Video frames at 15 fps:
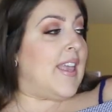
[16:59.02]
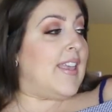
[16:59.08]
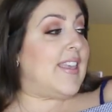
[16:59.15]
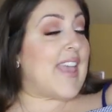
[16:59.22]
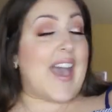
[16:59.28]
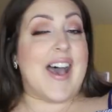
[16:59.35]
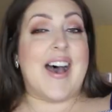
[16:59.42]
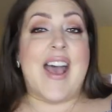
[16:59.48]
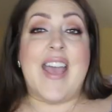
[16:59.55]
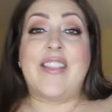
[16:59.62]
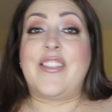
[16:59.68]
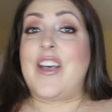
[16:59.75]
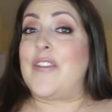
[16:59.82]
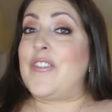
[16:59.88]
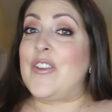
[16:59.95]
yeah, I
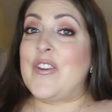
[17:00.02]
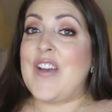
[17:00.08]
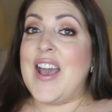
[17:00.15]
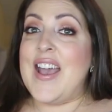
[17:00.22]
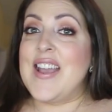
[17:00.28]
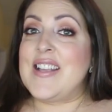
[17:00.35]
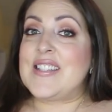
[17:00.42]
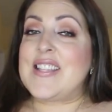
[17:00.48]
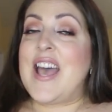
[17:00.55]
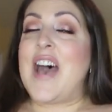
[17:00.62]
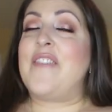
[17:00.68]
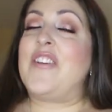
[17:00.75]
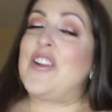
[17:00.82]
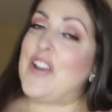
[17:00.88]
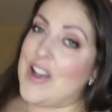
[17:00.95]
love you guys.
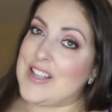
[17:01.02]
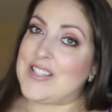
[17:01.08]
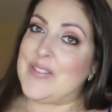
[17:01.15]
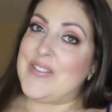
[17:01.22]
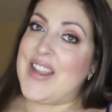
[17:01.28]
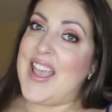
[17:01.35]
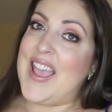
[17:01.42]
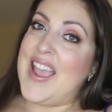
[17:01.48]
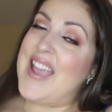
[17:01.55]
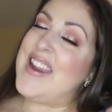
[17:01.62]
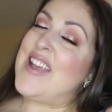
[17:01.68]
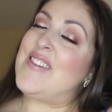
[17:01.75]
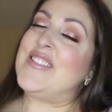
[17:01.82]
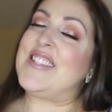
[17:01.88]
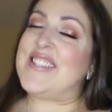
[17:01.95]
Have an awesome day,
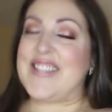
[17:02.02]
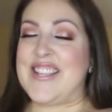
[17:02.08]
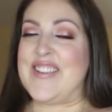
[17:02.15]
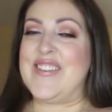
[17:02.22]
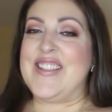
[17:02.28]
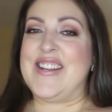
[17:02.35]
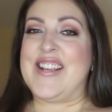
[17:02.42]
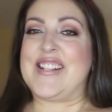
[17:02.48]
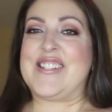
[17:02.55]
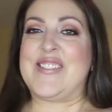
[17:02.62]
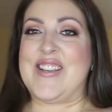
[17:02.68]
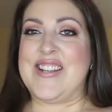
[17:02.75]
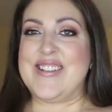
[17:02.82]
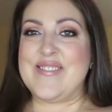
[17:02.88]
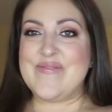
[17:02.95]
and I will see you in the next
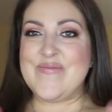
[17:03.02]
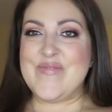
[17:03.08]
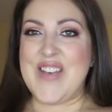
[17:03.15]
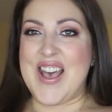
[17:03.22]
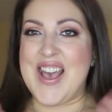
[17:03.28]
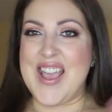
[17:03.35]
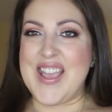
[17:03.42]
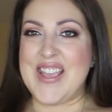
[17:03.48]
one. Bye.